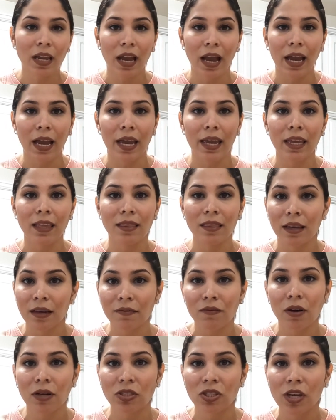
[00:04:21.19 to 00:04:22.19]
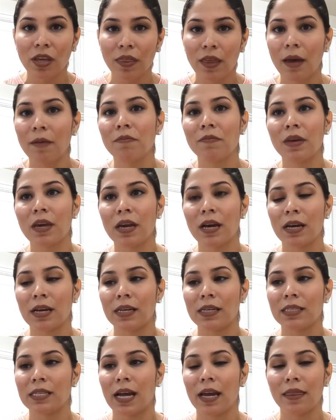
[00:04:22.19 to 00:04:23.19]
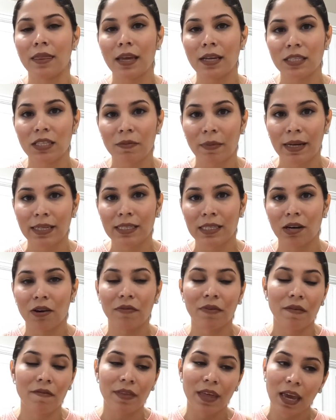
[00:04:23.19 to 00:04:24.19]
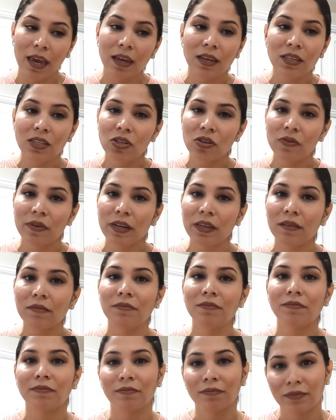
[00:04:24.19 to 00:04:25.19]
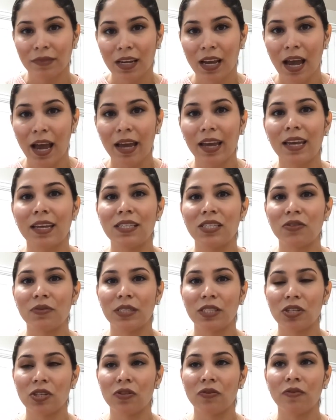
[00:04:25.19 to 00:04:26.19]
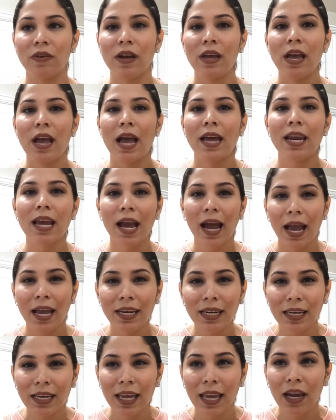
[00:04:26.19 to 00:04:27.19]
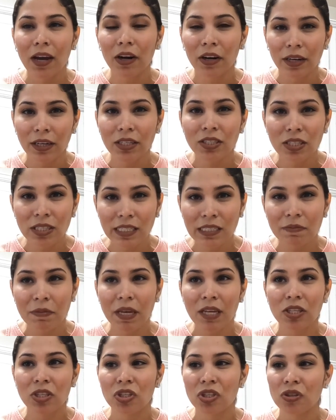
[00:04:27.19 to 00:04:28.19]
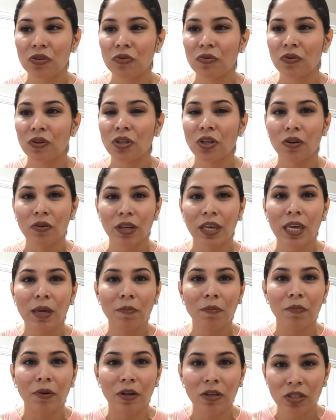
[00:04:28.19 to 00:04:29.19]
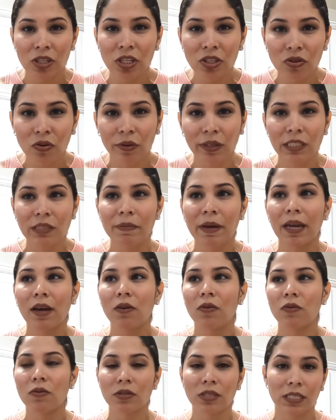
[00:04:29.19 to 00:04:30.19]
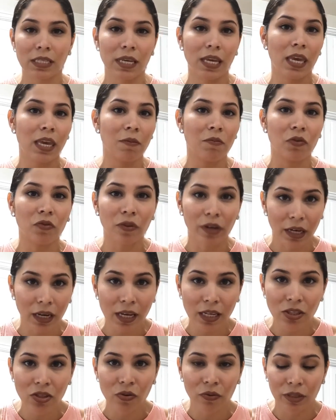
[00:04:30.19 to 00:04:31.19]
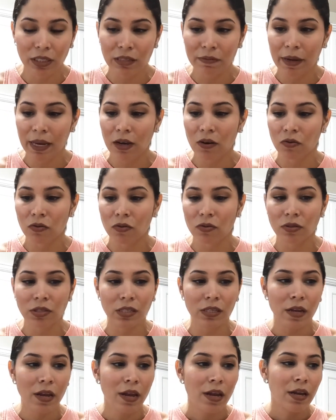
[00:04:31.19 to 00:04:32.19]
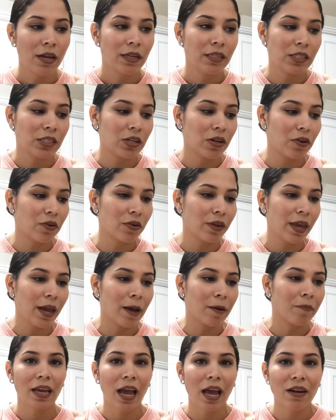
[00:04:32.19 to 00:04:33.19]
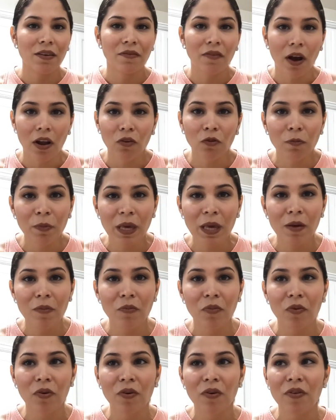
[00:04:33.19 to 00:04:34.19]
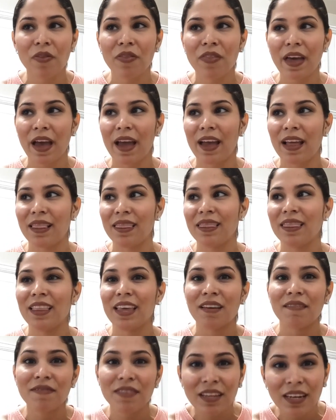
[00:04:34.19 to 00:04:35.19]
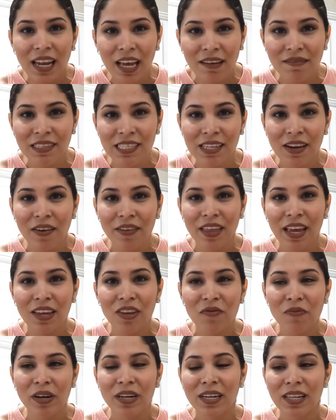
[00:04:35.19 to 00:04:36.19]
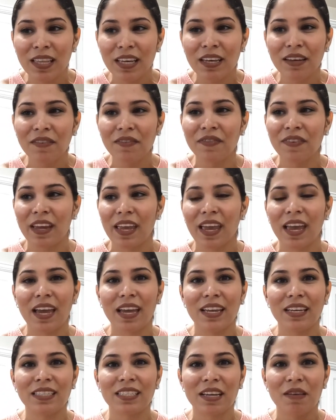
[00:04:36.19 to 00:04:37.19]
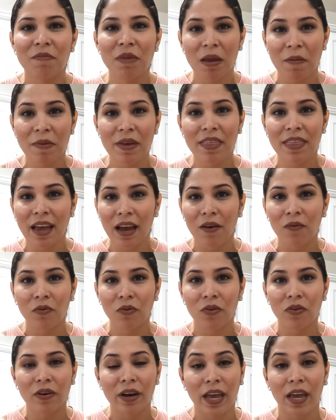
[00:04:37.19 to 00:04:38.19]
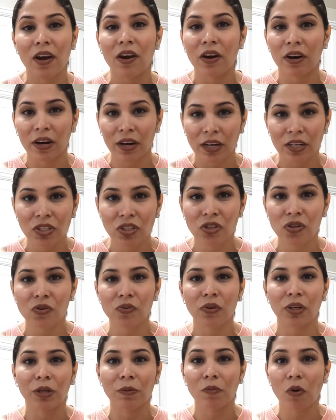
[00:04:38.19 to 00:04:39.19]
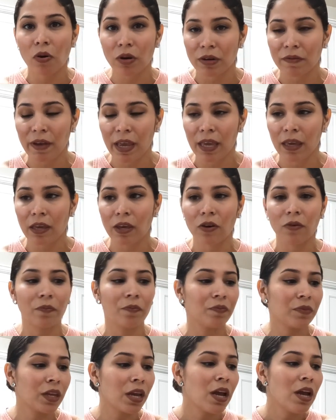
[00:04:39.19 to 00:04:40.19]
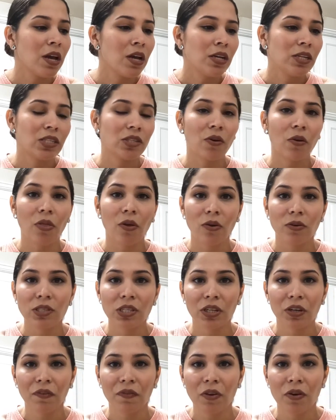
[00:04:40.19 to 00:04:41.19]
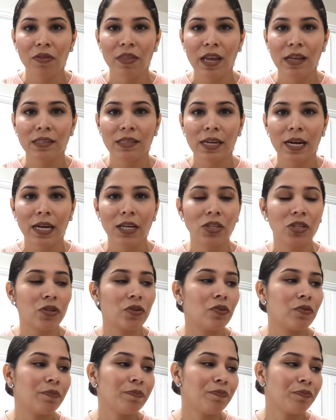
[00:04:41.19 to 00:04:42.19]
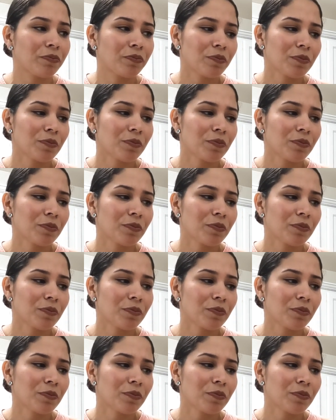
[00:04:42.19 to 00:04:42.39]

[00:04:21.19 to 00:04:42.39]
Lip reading: I love watching them because I think to myself, if they can do it, I can do it too. And it kind of encourages me to, you know, keep pushing towards my goals, to keep working towards my goals. So yeah, kind of follow people that live the lifestyle that you want to live, and maybe that will encourage you or motivate you. So those are a few things that I do.